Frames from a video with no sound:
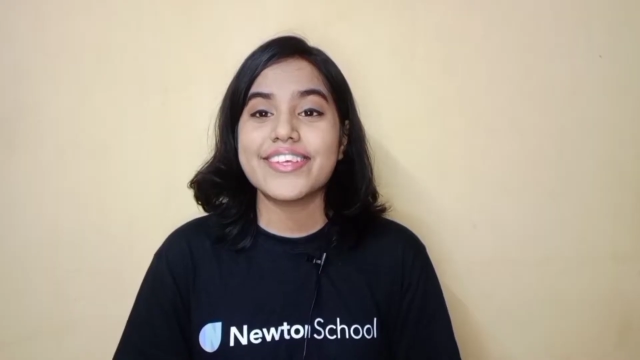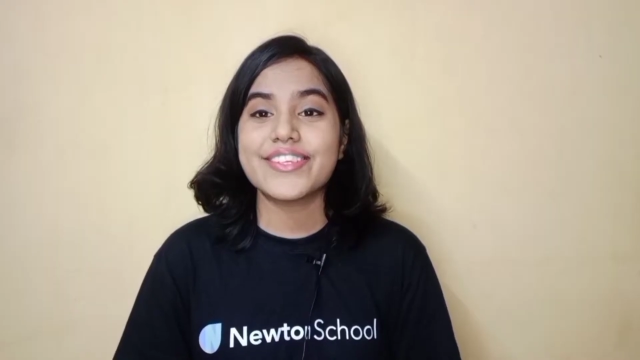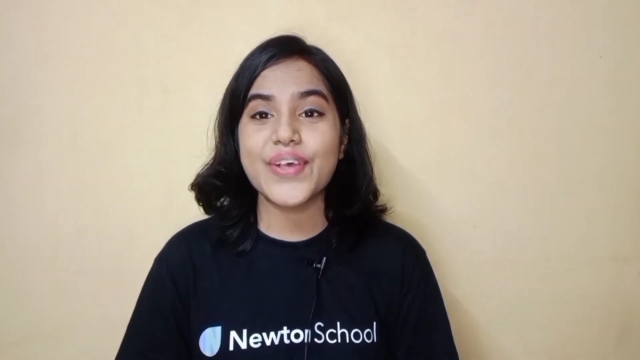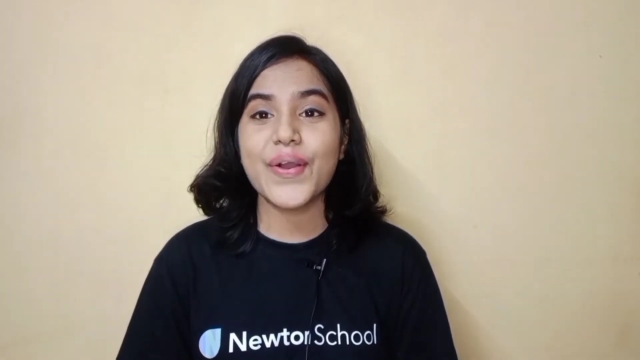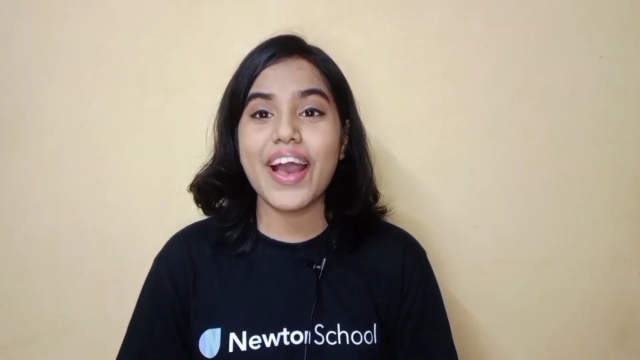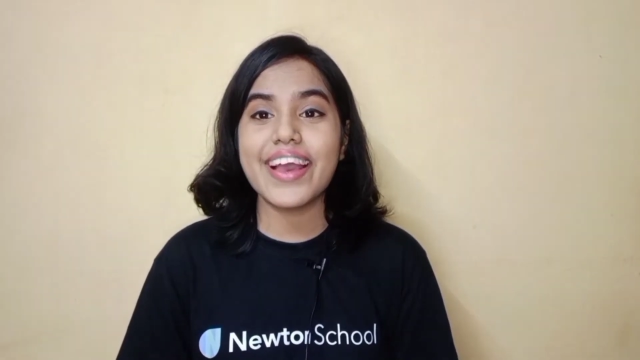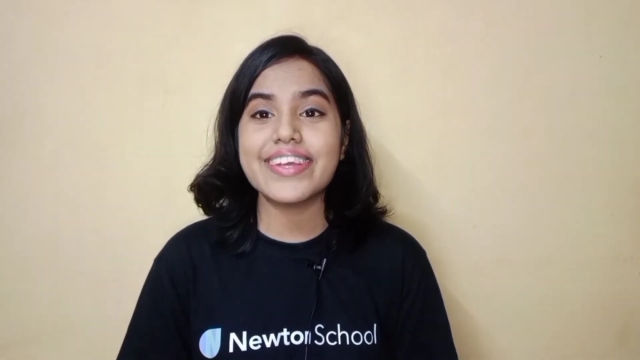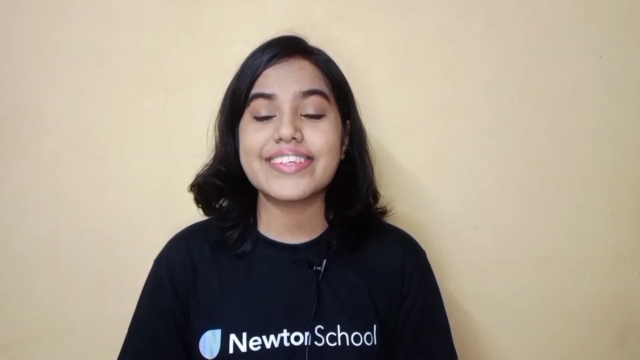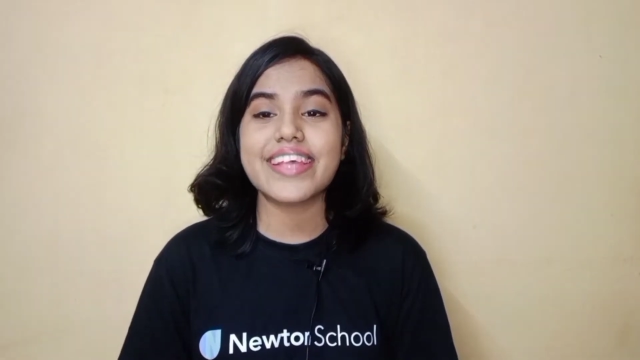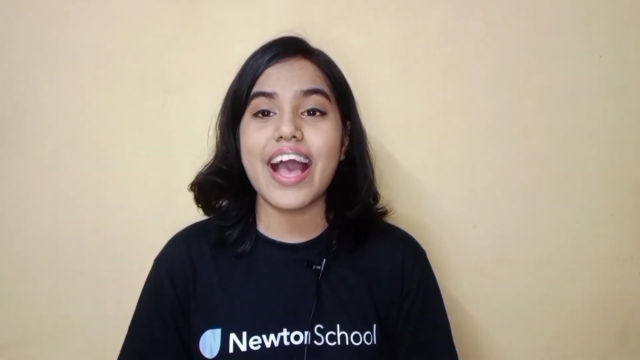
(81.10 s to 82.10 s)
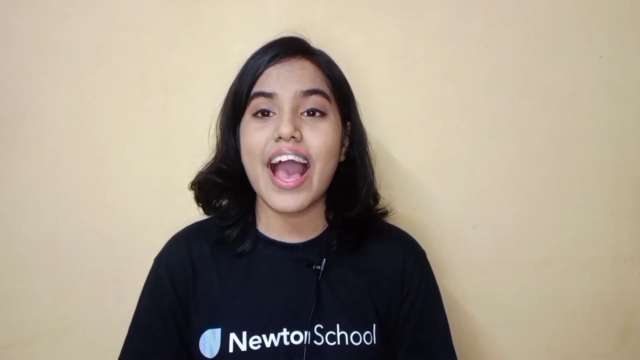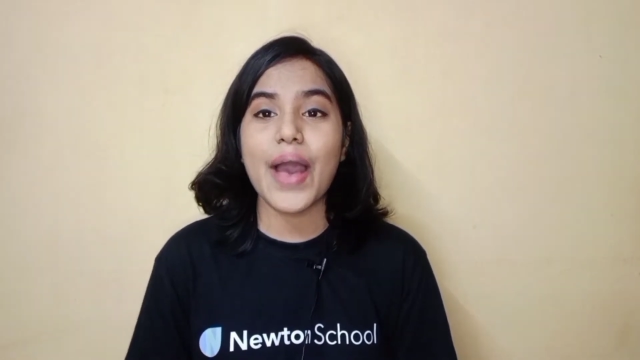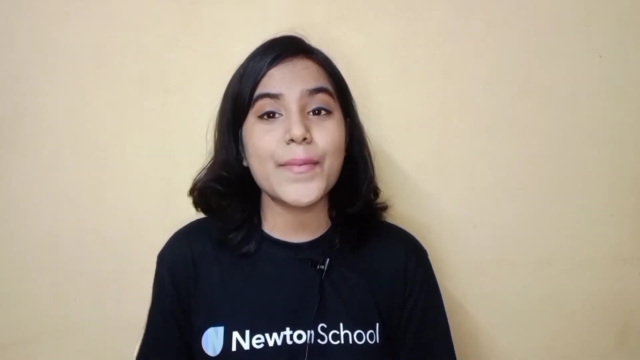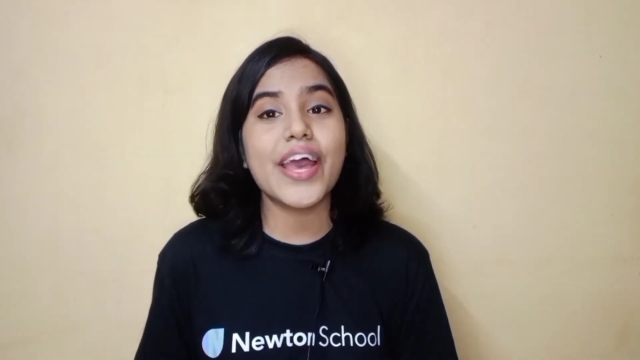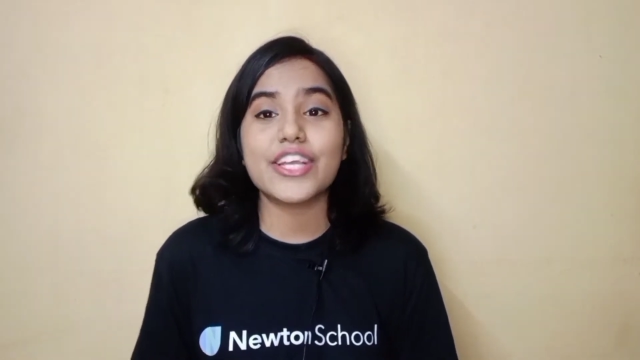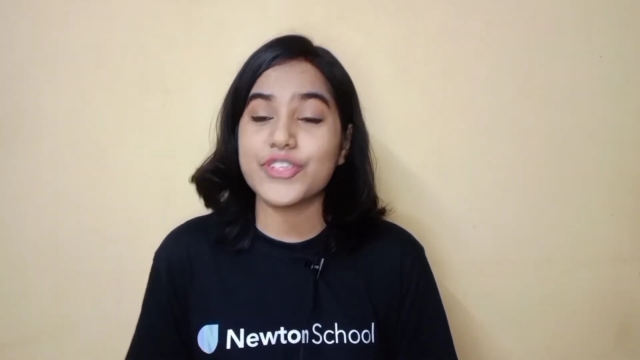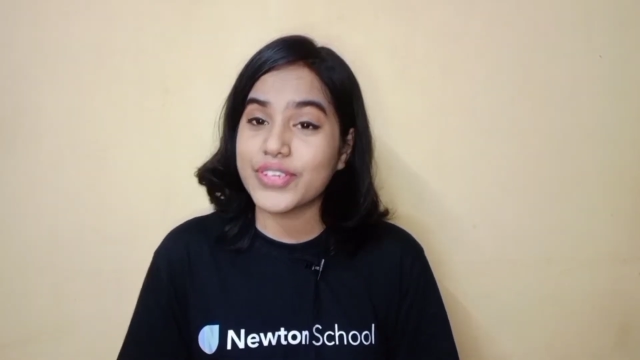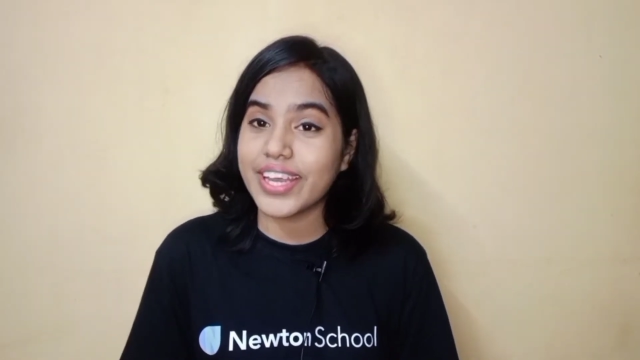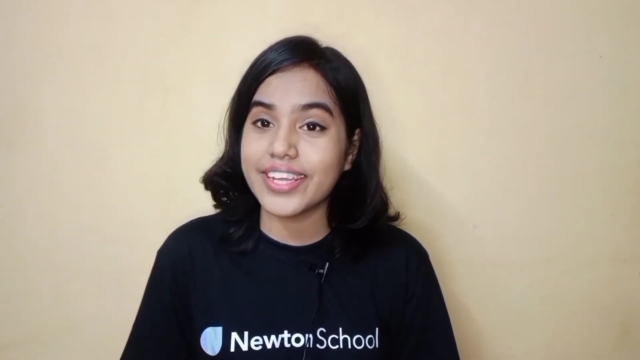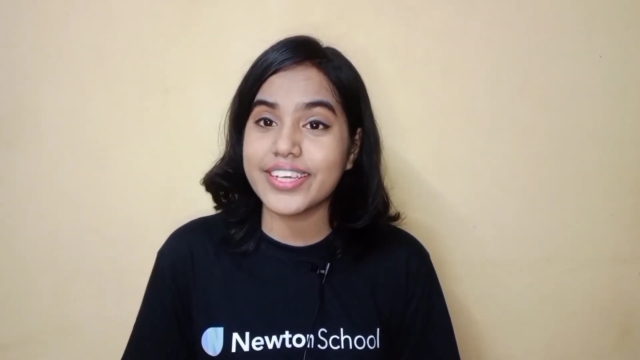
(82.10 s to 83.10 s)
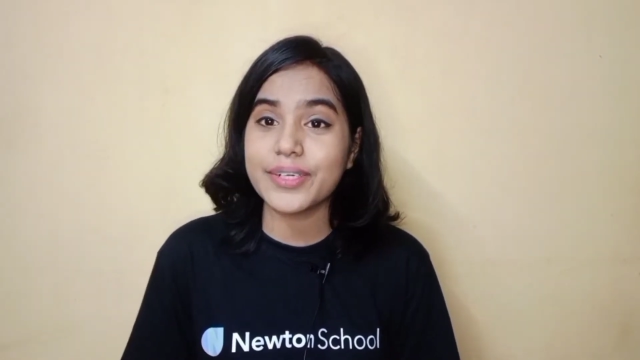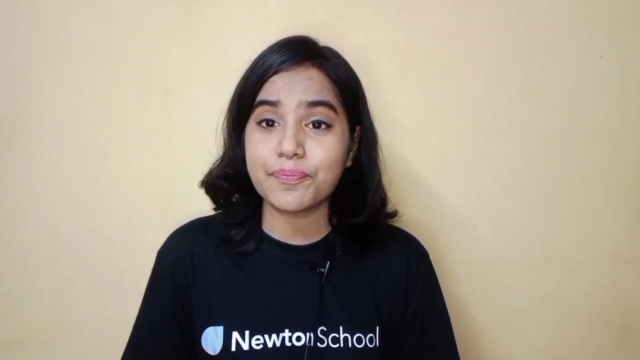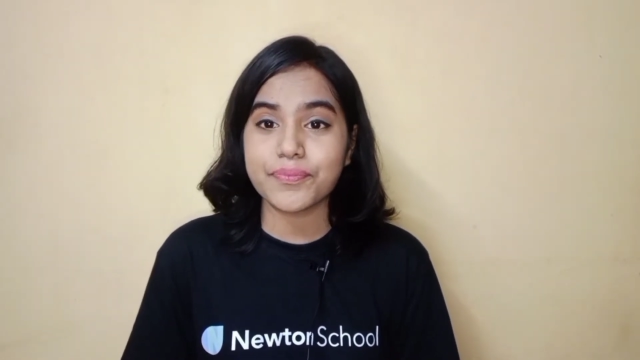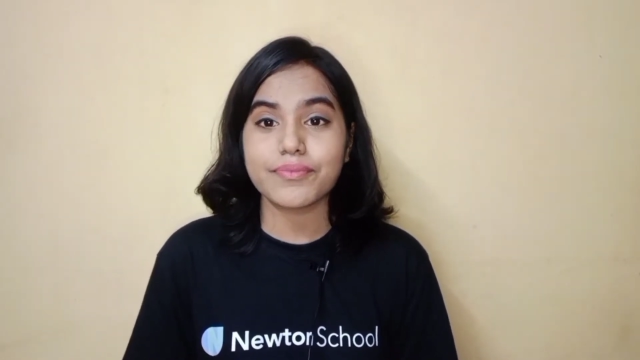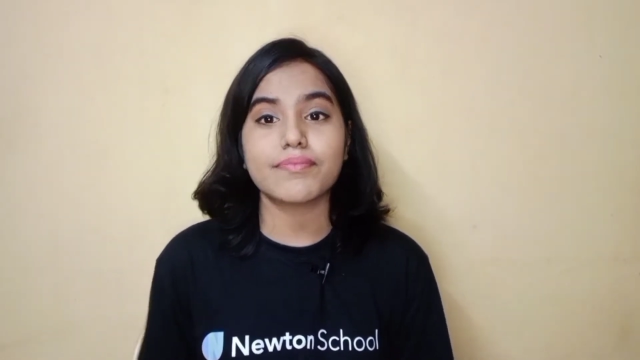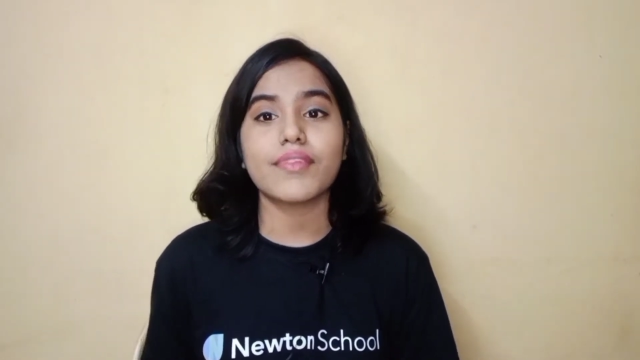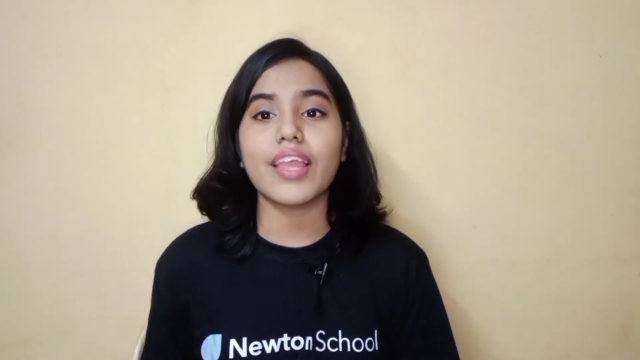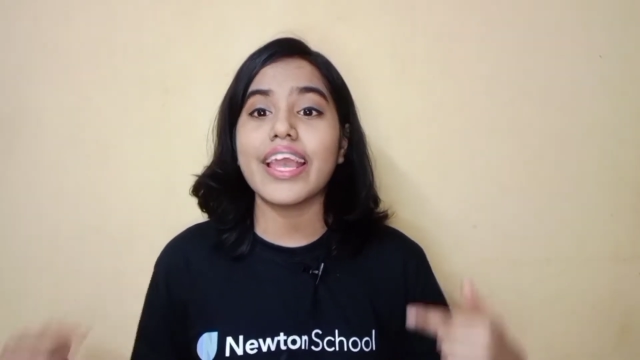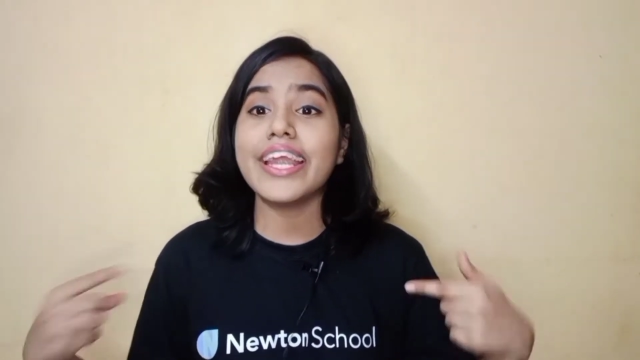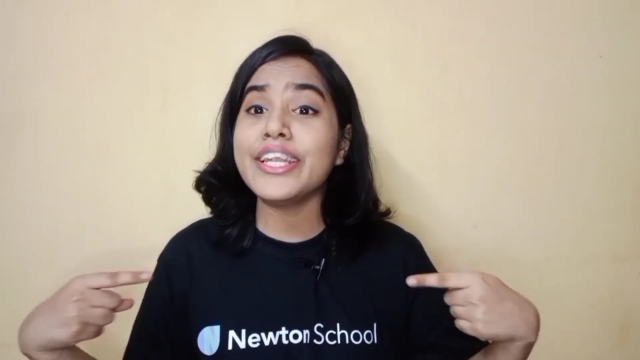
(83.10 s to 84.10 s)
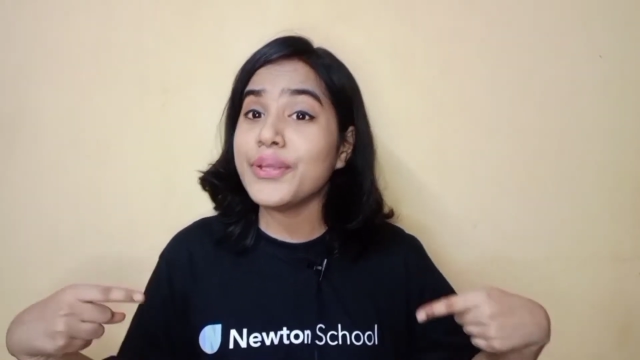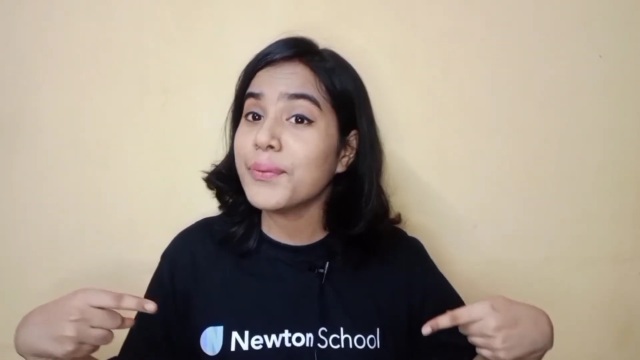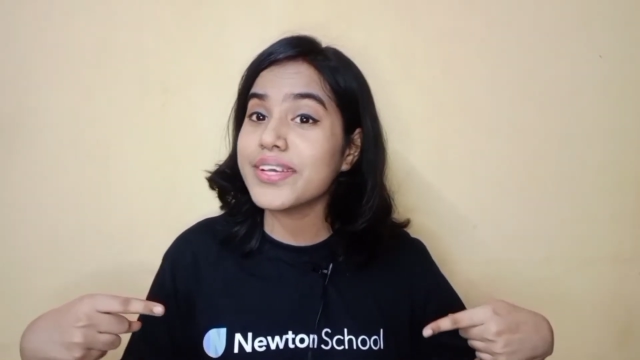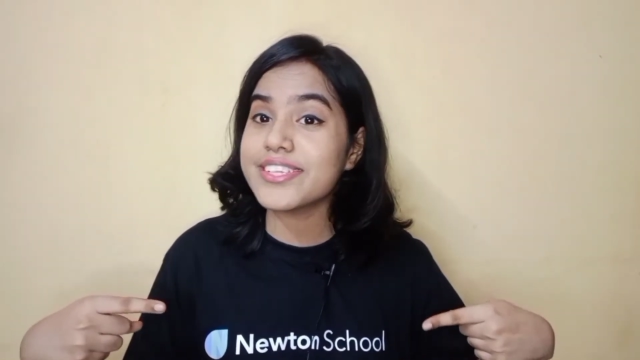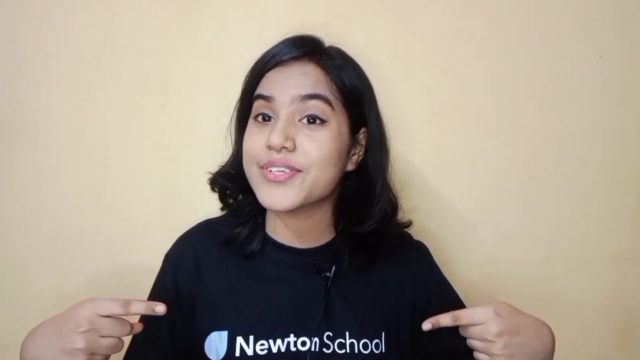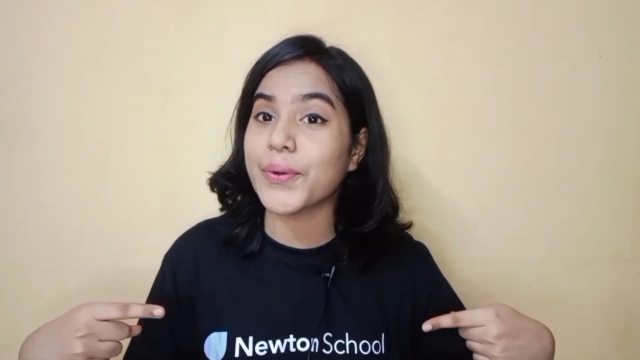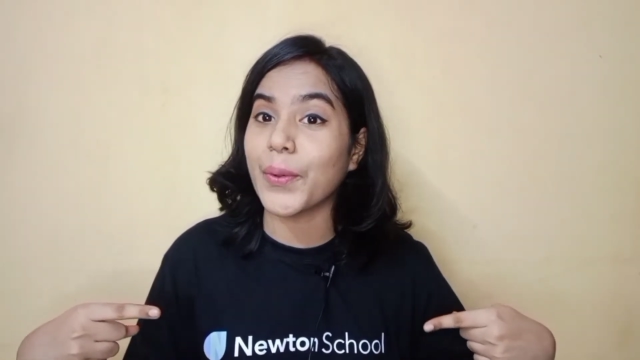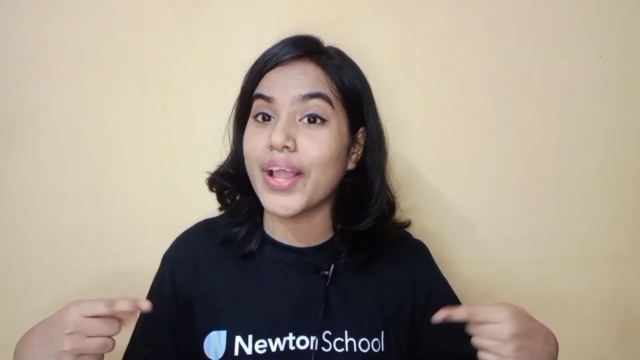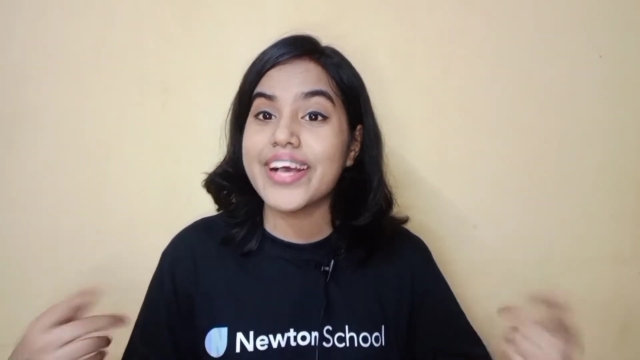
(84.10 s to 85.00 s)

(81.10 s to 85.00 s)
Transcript: So guys, I'm an educator in Newton School.